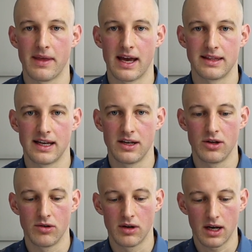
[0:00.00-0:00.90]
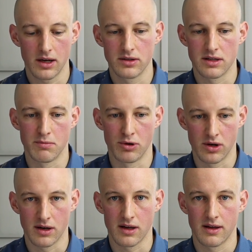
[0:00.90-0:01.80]
and then you close the
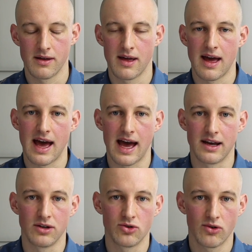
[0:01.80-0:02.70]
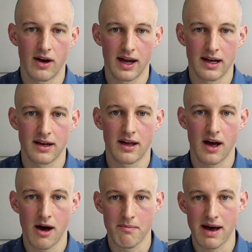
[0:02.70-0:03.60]
book and you try and
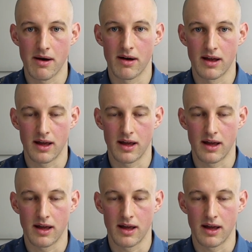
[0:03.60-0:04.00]
come up